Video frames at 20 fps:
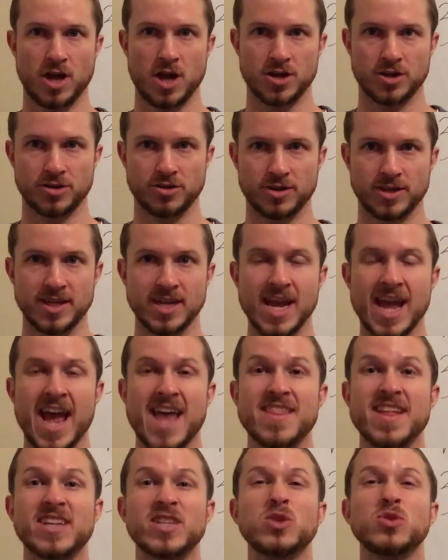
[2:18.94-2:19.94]
hungry,
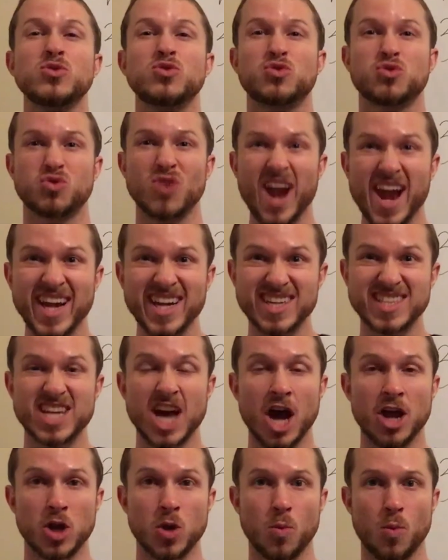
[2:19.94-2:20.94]
and then you drank a
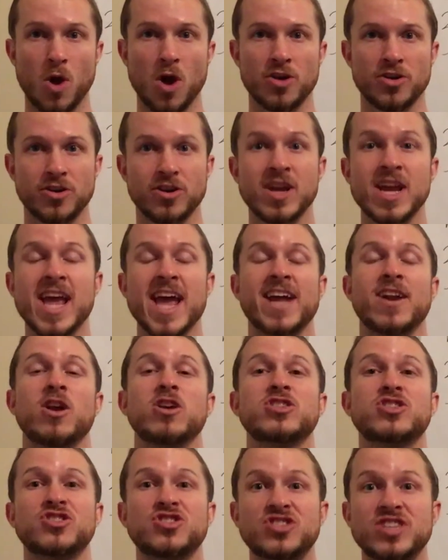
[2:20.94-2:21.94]
ton of water and
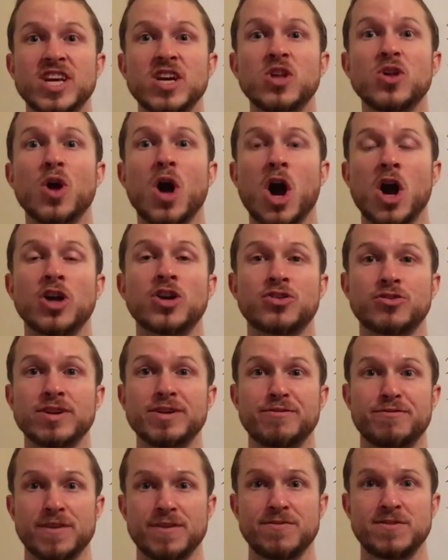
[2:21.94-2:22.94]
are still
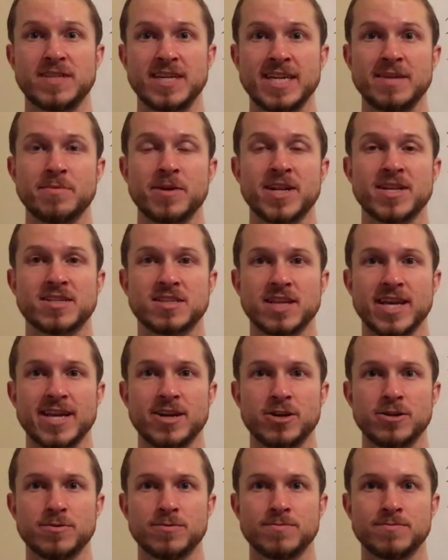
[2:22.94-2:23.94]
hungry 15 minutes
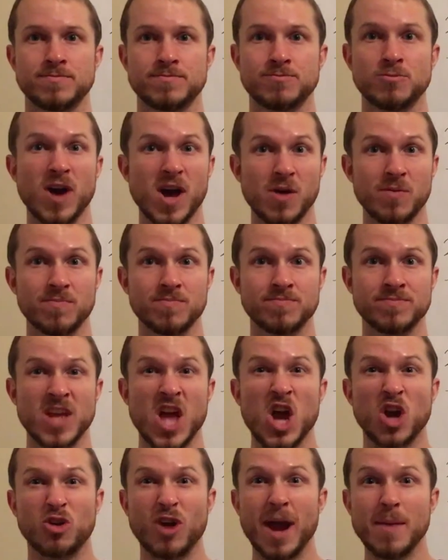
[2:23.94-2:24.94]
later, well,
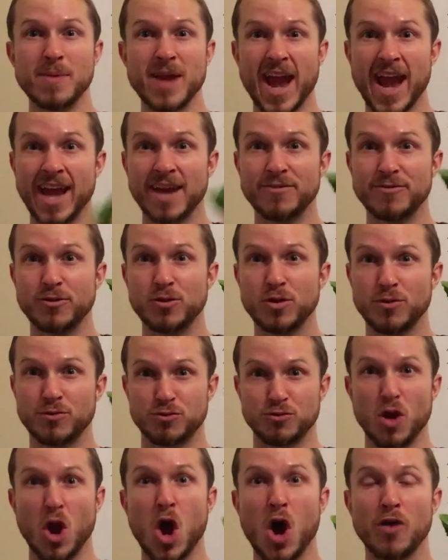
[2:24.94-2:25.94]
grab a handful
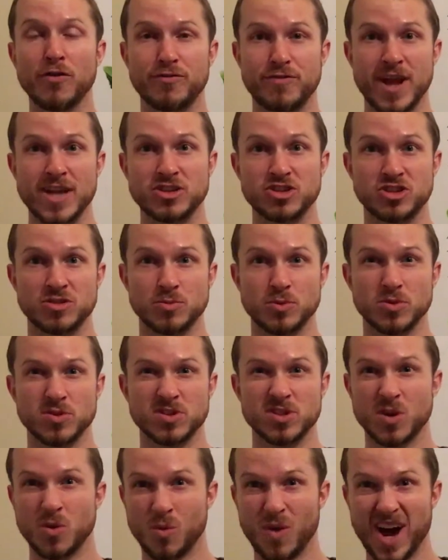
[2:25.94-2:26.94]
of raw
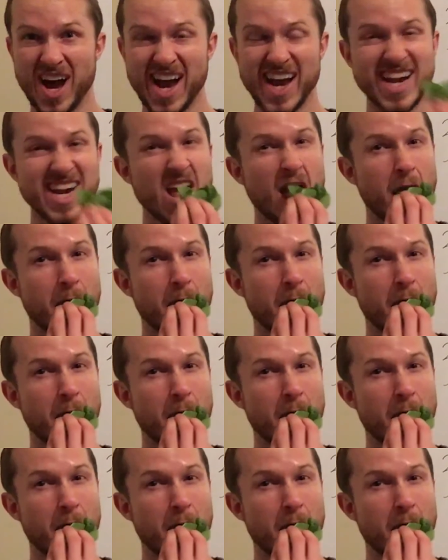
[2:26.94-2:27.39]
vegetables. Why?